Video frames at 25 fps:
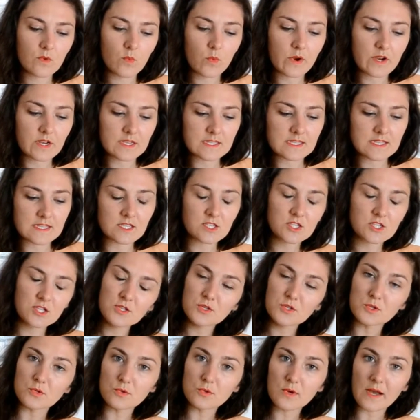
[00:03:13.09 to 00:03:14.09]
Whereas the
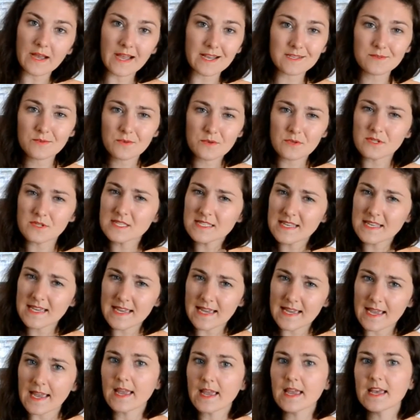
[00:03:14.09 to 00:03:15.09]
2, as we were
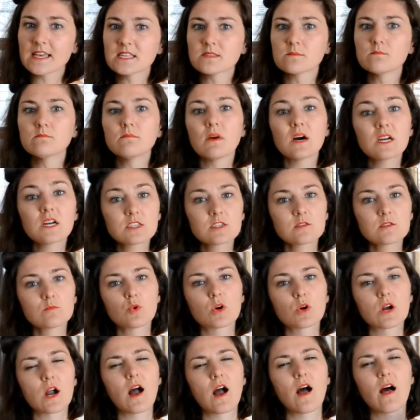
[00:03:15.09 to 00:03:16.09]
saying, is much
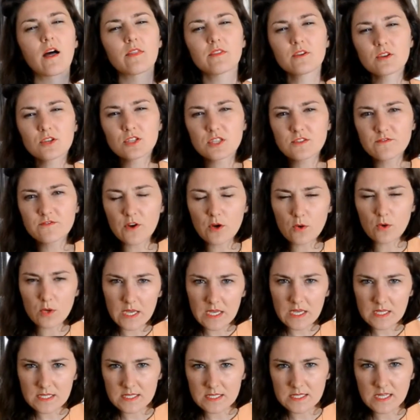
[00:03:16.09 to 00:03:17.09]
more others
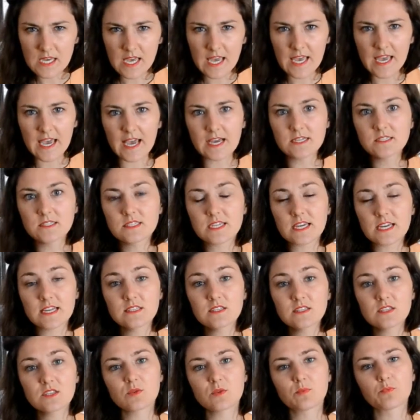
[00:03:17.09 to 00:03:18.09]
focused and
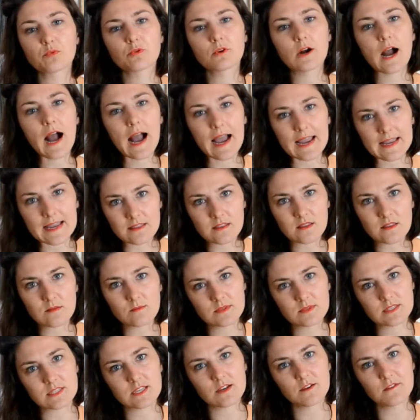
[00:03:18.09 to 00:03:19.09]
tends to pride
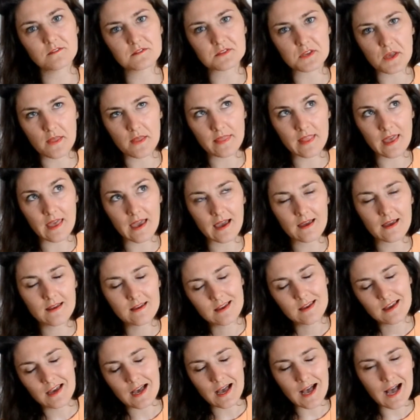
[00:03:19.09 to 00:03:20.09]
themselves on that.
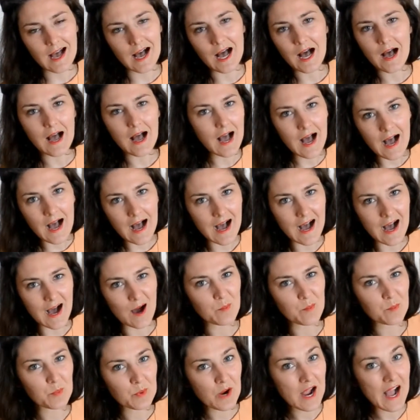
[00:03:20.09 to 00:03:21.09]

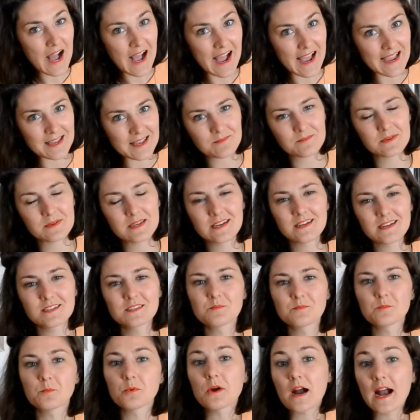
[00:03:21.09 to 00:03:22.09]
Pride,
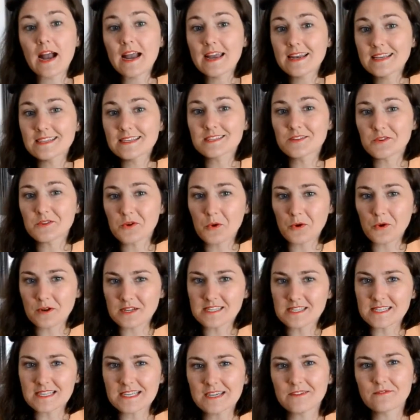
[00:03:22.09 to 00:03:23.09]
because pride is the
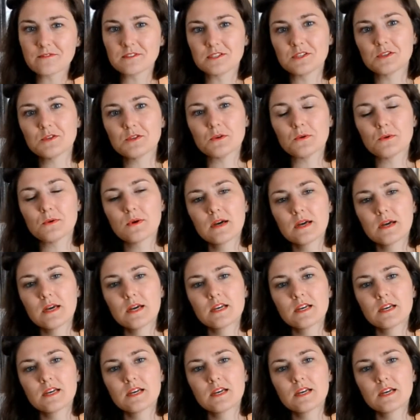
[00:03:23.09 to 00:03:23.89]
core sin of 2.